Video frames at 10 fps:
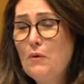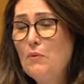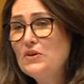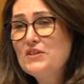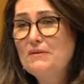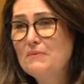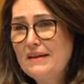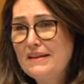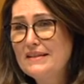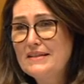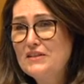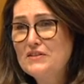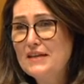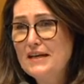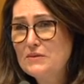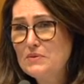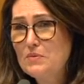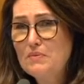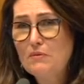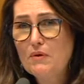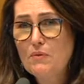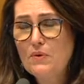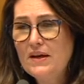washing one of the teacher's cars was a big reward.